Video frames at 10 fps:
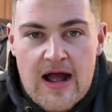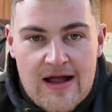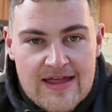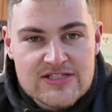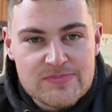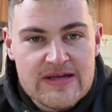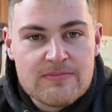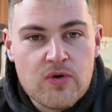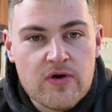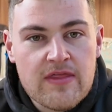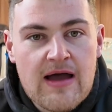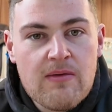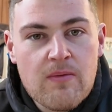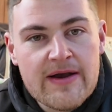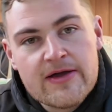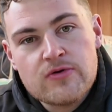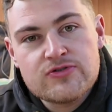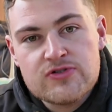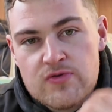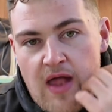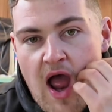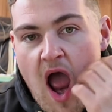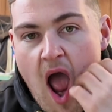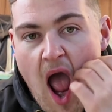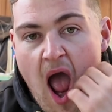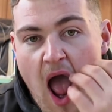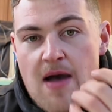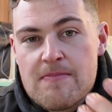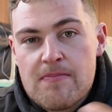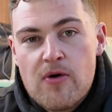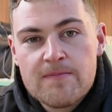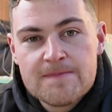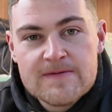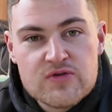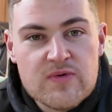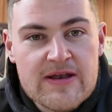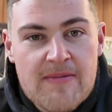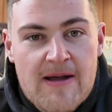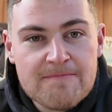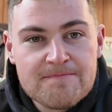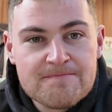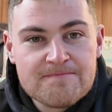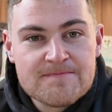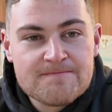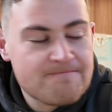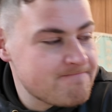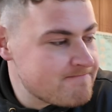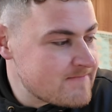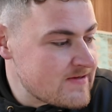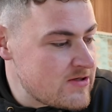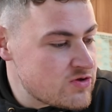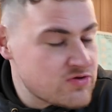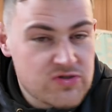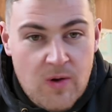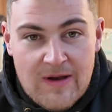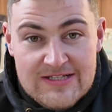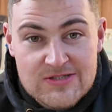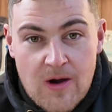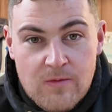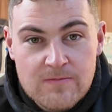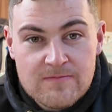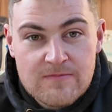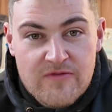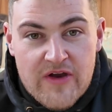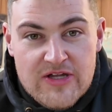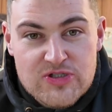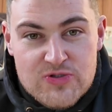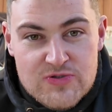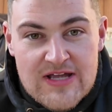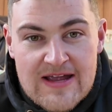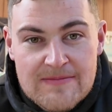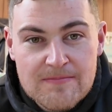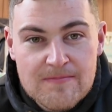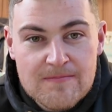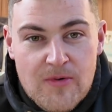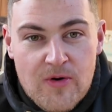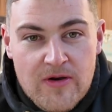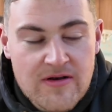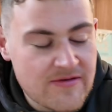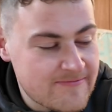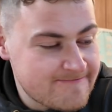I'll explain more of that when I go to do that, but it's where I'm at. So let's go for a Tuesday morning.